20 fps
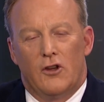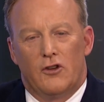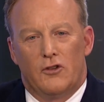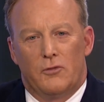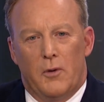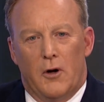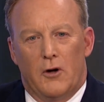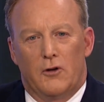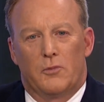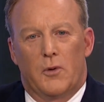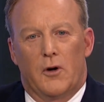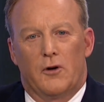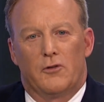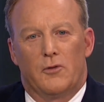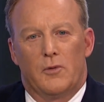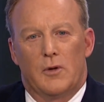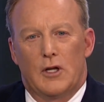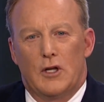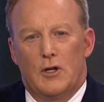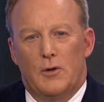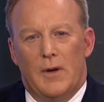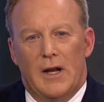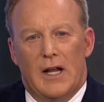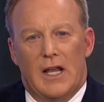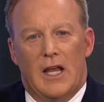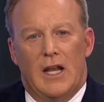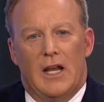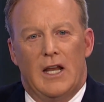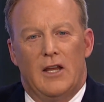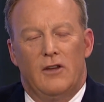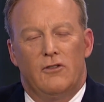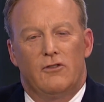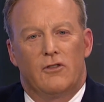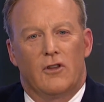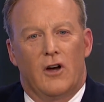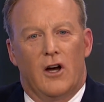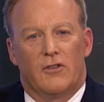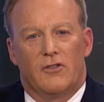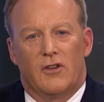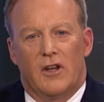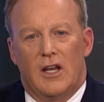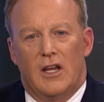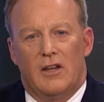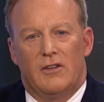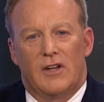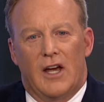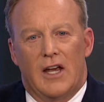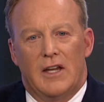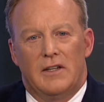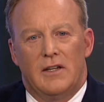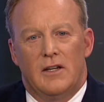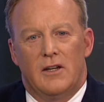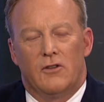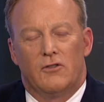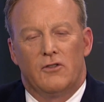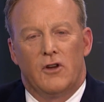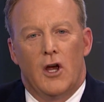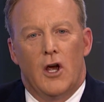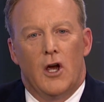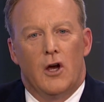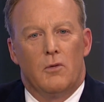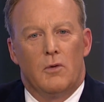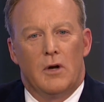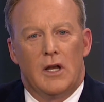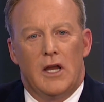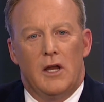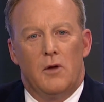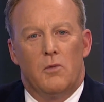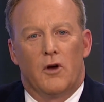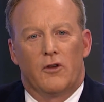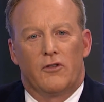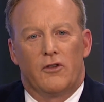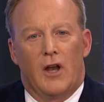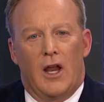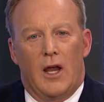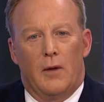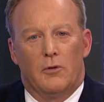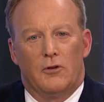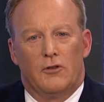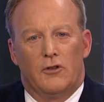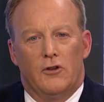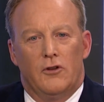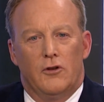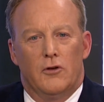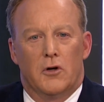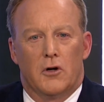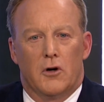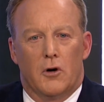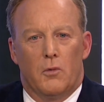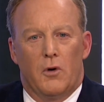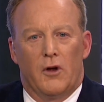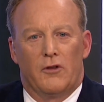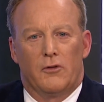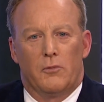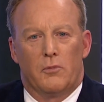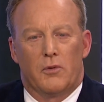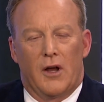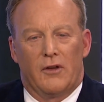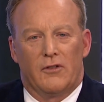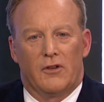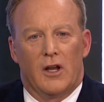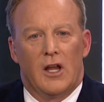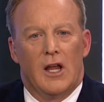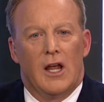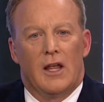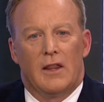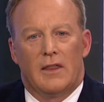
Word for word: spokesperson to communicate his thoughts and his ideas when he wasn't able to do it or wasn't present.